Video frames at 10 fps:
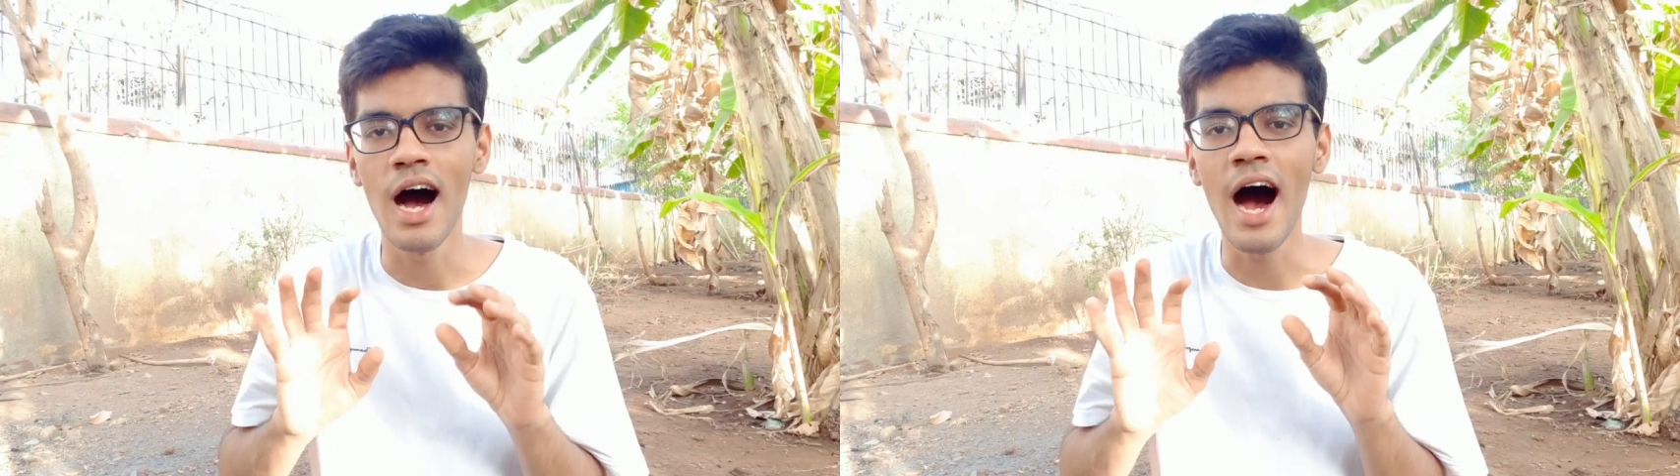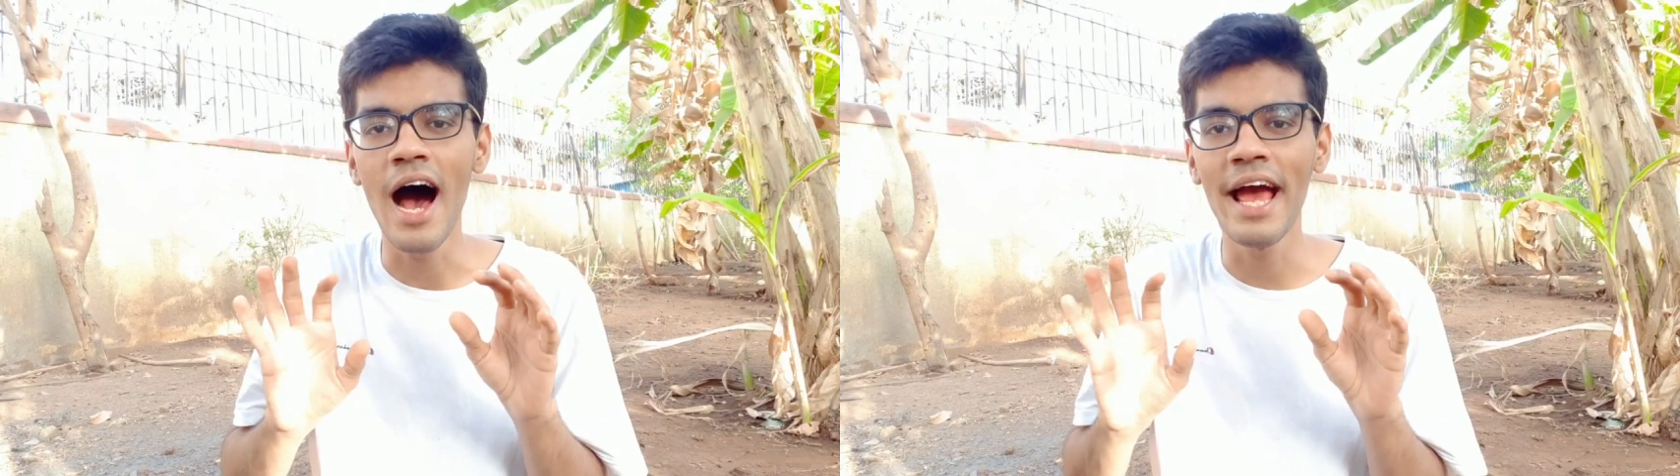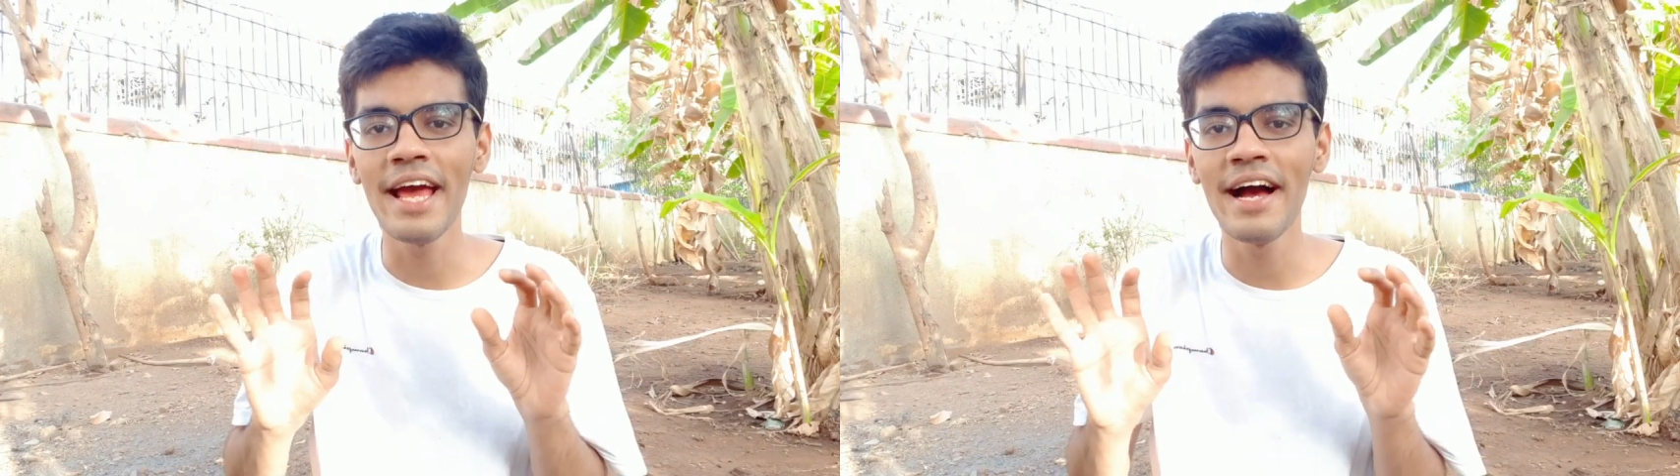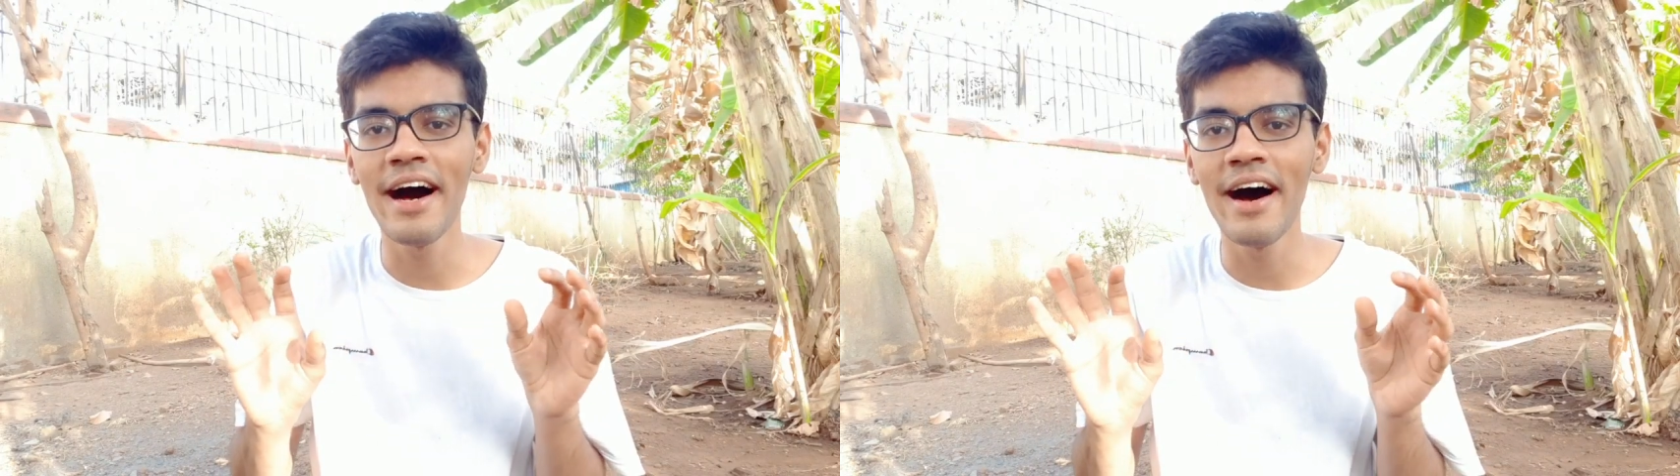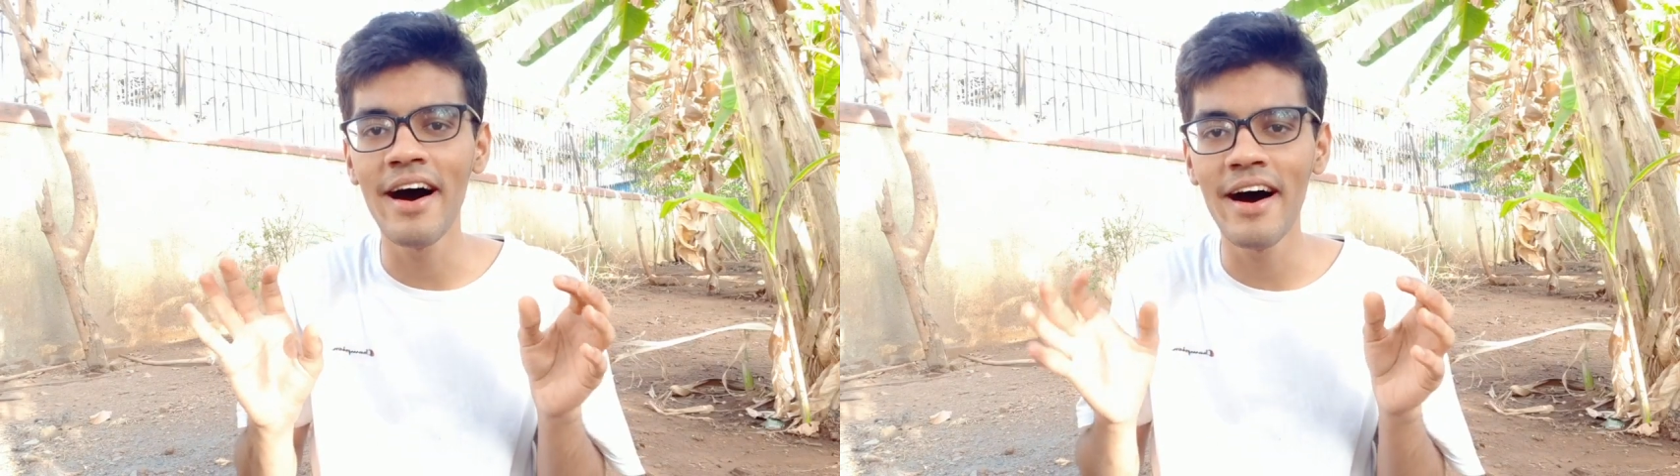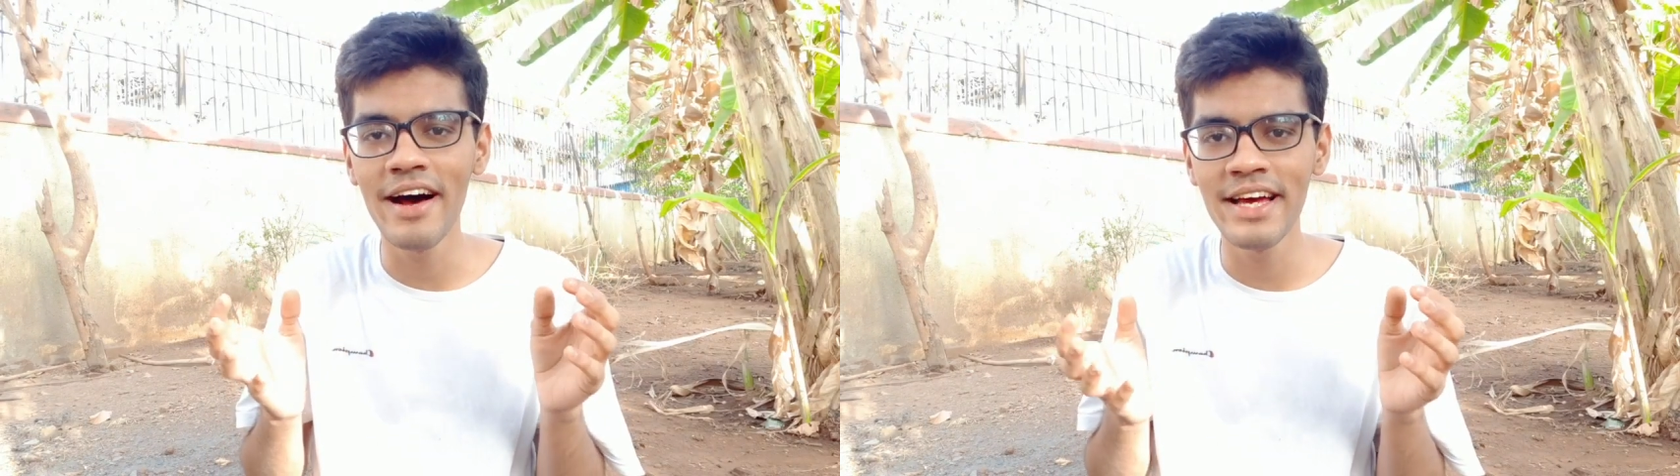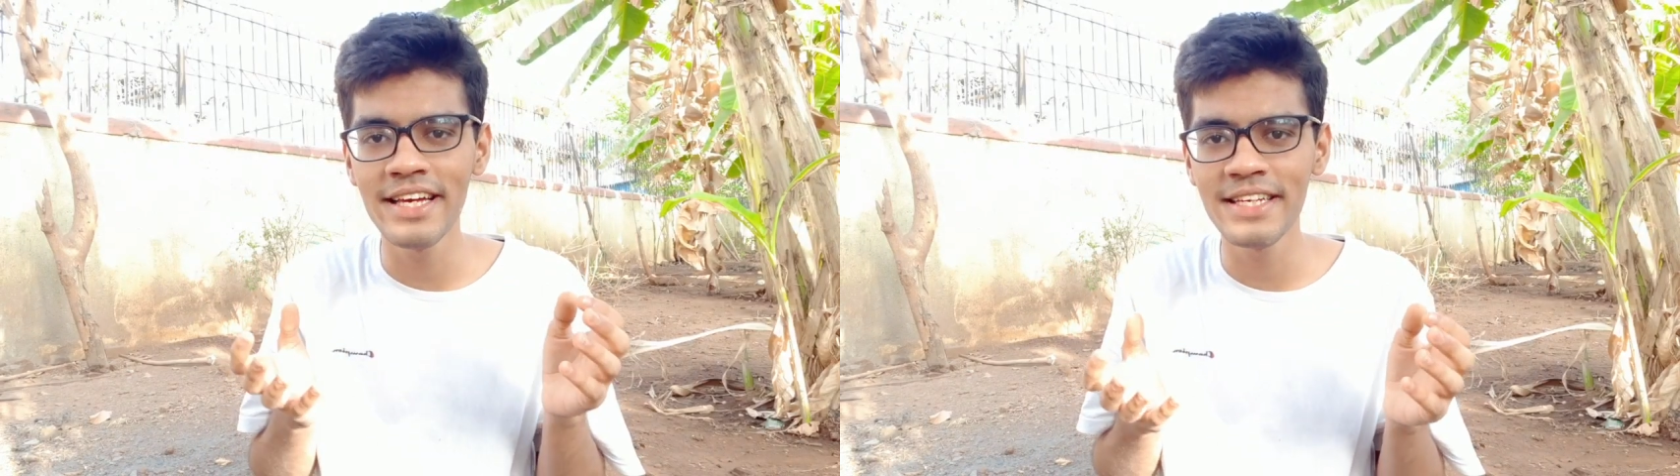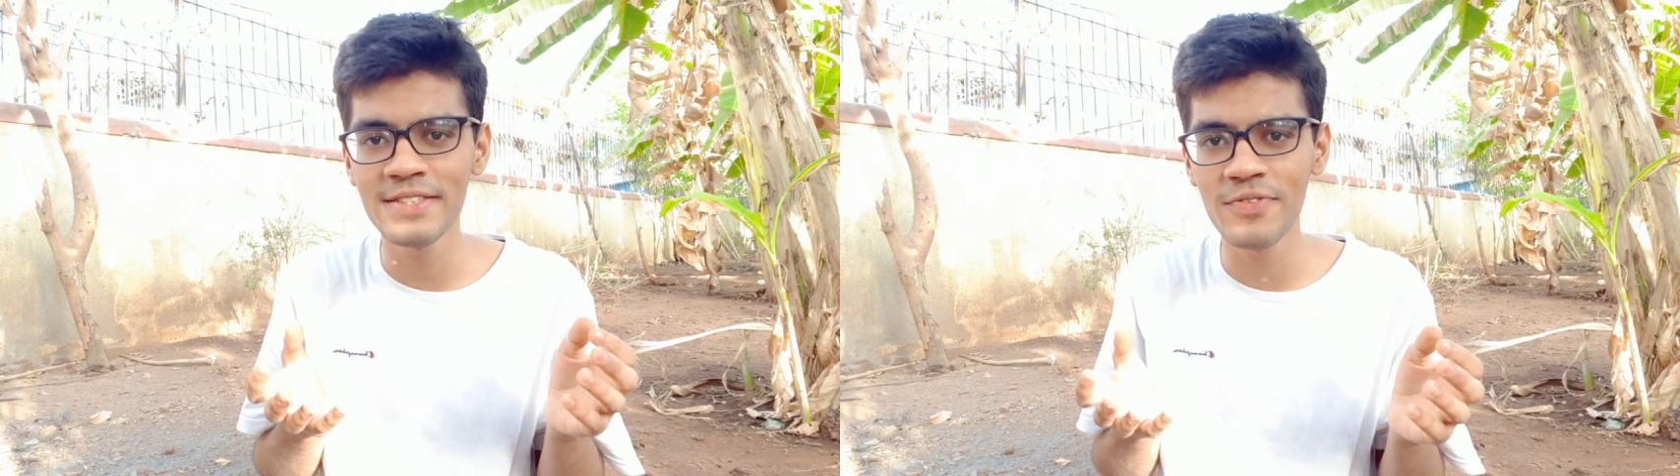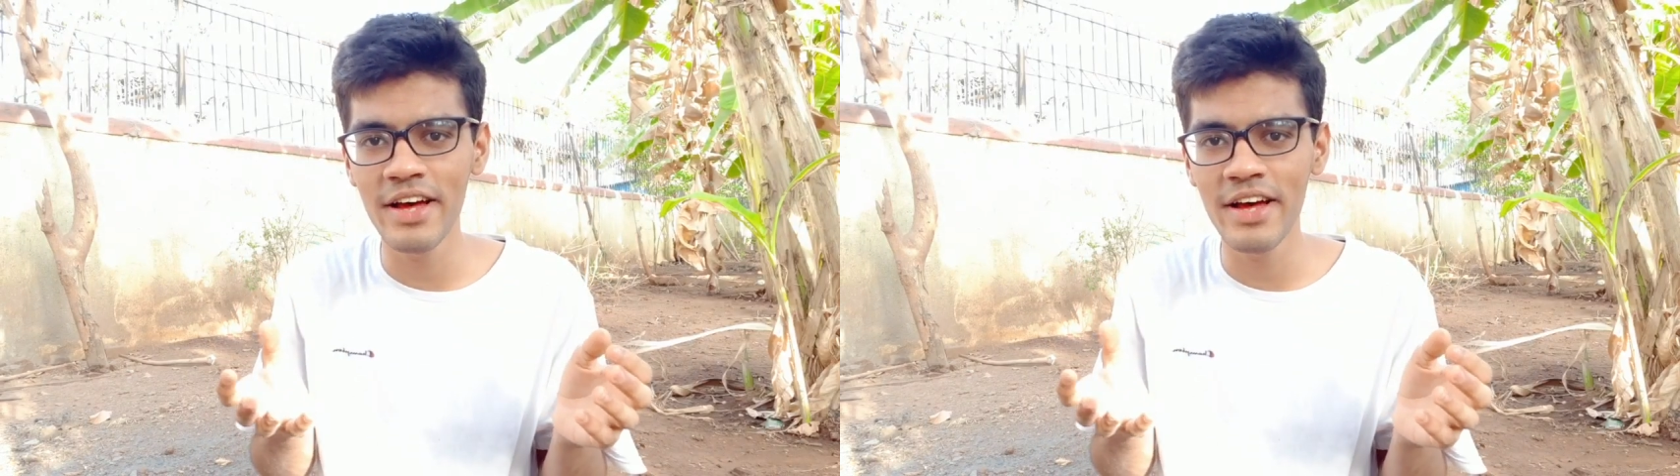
Hi guys,